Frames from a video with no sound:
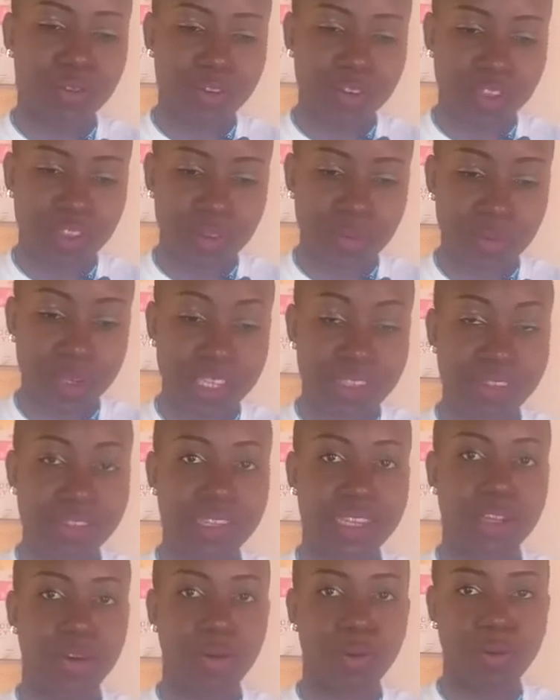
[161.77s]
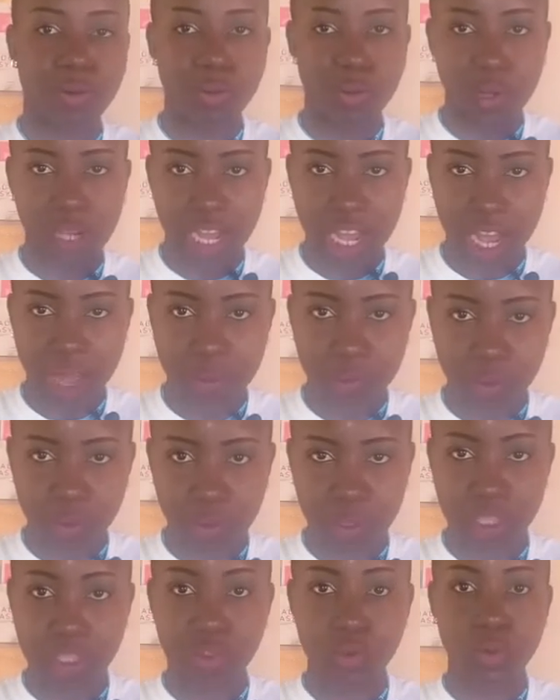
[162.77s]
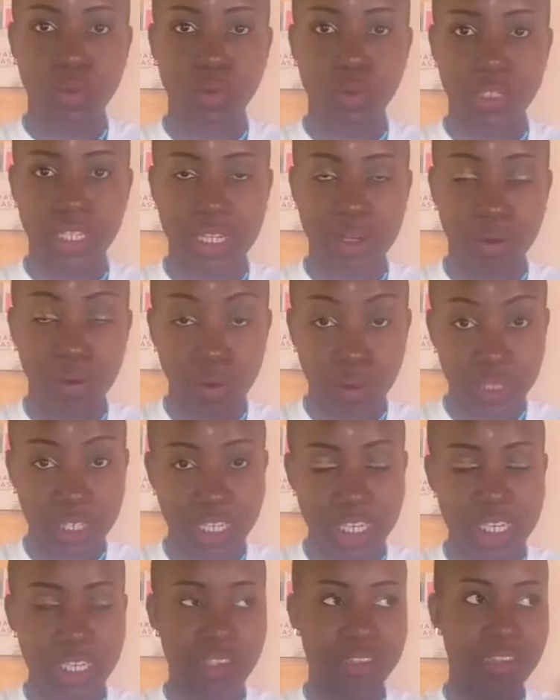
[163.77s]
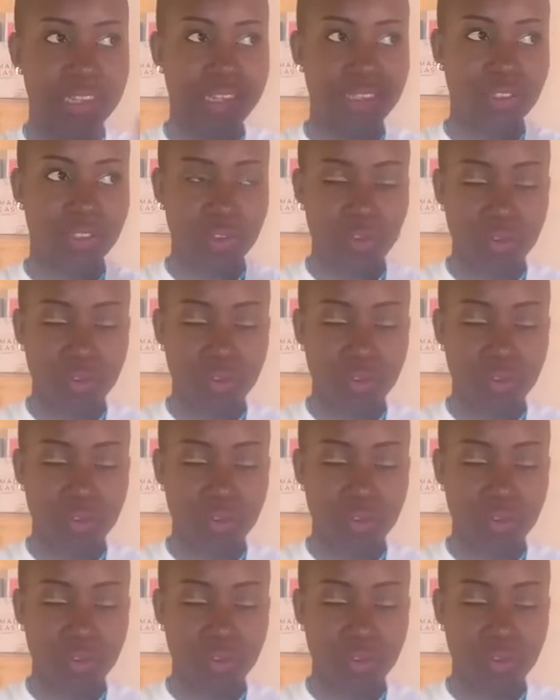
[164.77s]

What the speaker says: Christmas, it also comes with its own needs. That's